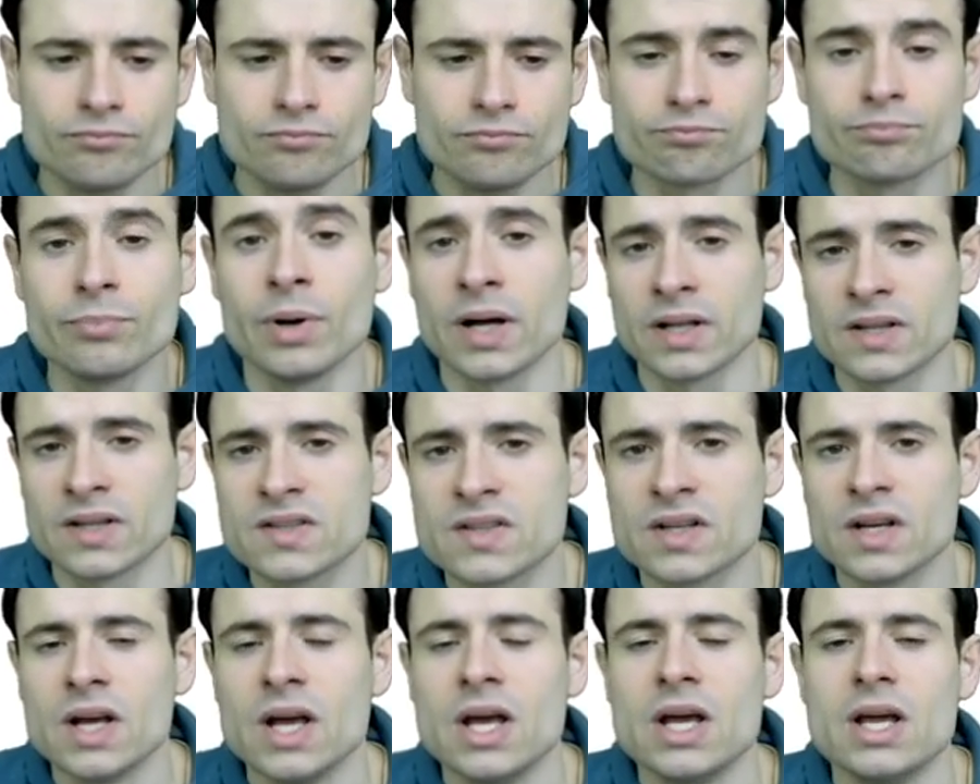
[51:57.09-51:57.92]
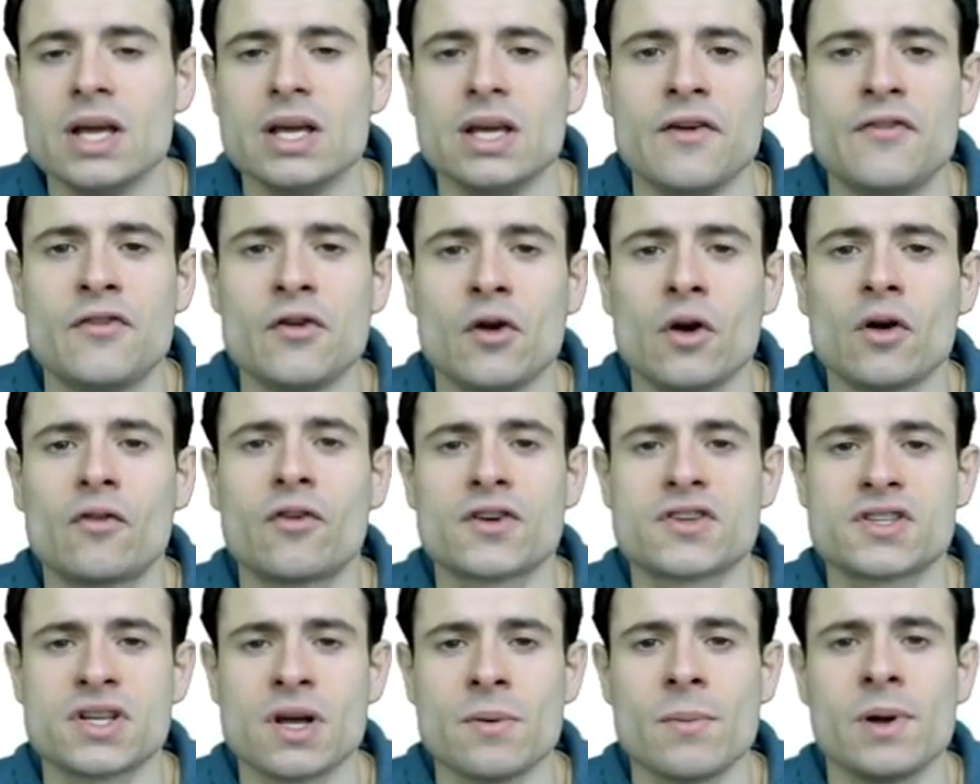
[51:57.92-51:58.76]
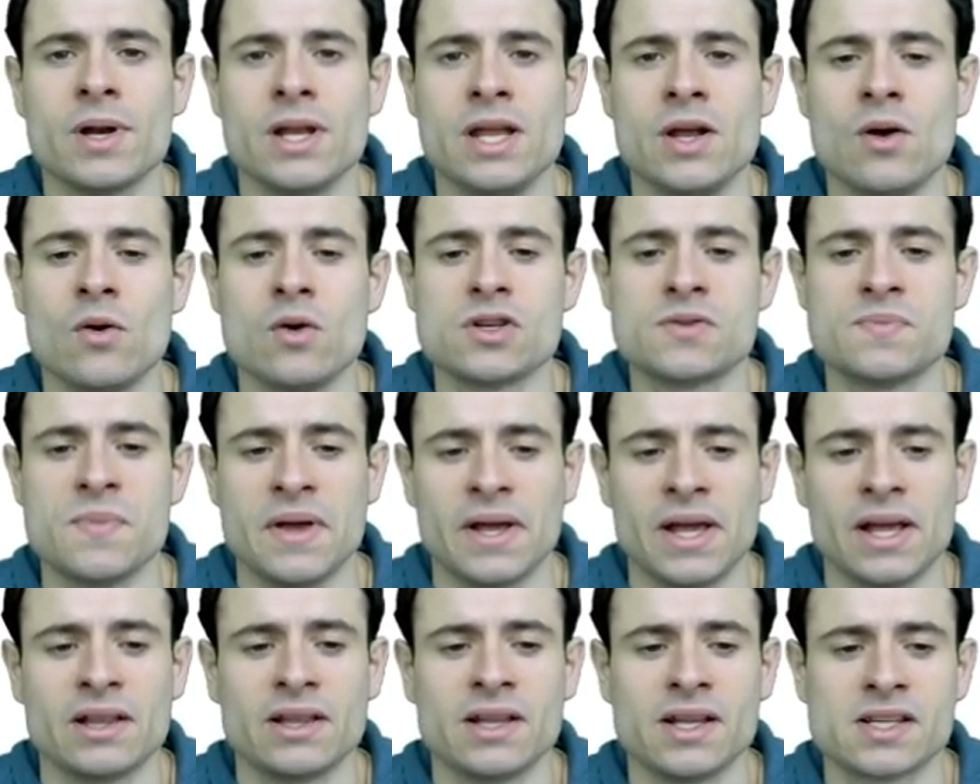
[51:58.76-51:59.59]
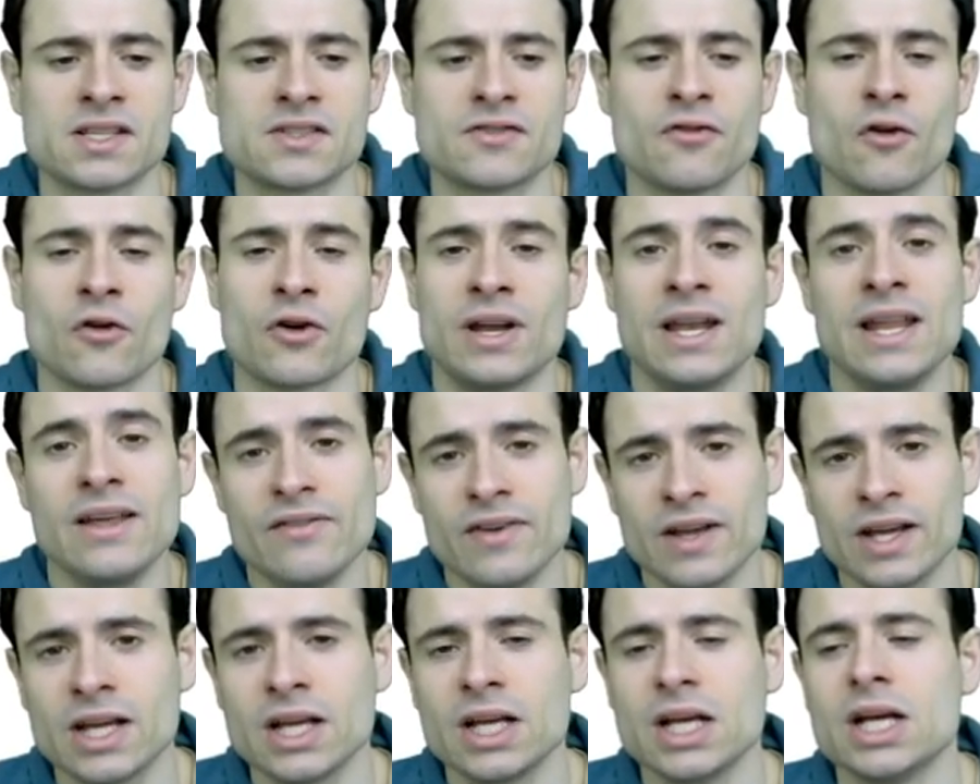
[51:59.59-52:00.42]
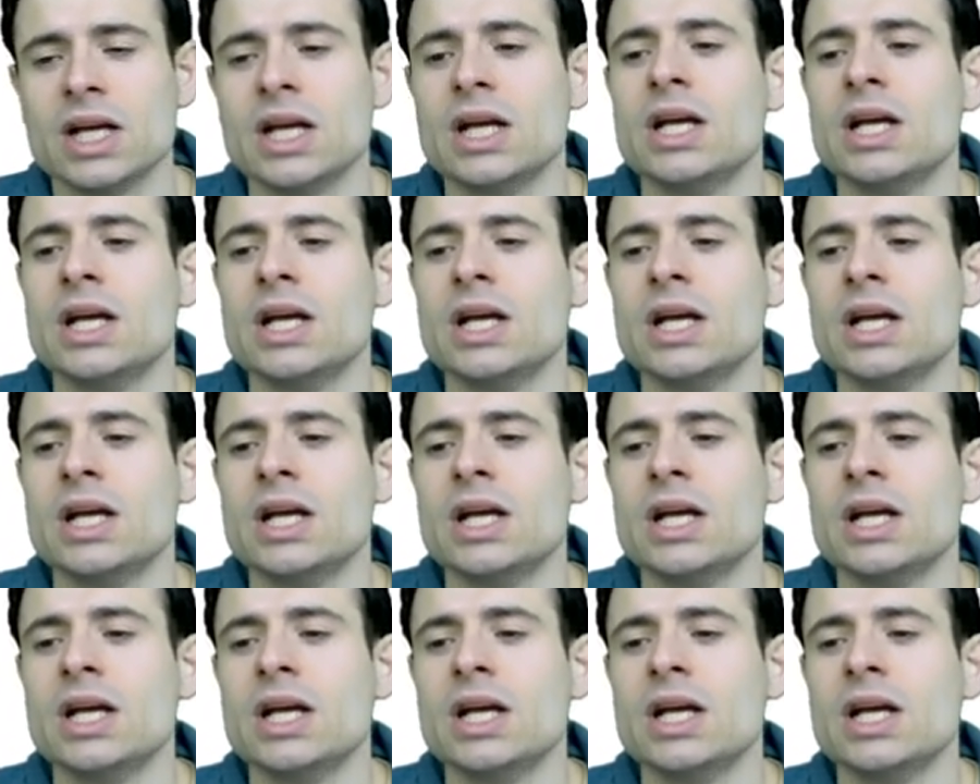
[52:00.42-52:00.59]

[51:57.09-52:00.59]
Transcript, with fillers: But if you look for somebody who's making this for a living,